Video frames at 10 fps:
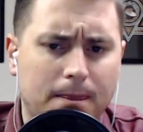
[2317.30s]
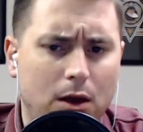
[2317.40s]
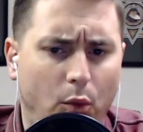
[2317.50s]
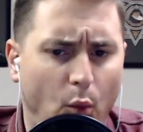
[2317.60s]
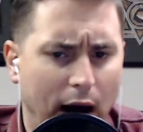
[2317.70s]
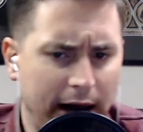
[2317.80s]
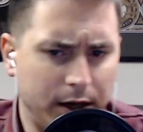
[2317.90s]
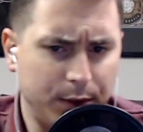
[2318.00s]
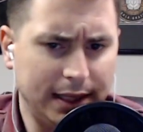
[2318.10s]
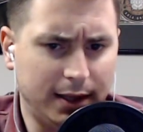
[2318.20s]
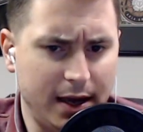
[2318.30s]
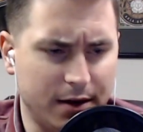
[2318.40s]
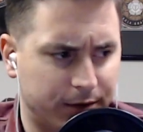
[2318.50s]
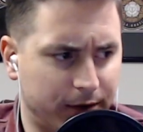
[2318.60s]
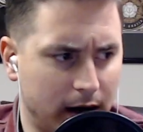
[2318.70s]
Why do we
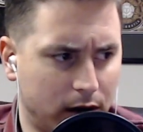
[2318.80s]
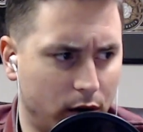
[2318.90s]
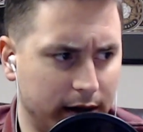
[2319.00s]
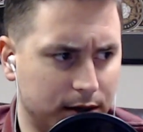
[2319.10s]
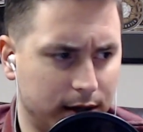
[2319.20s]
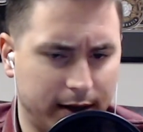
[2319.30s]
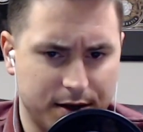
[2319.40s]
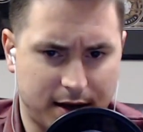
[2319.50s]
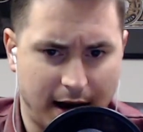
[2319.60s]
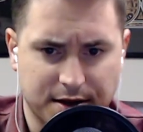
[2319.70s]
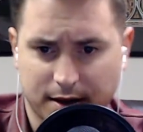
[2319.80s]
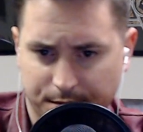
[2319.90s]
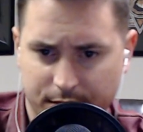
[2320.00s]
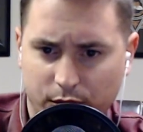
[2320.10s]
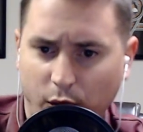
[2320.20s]
live according to these customs?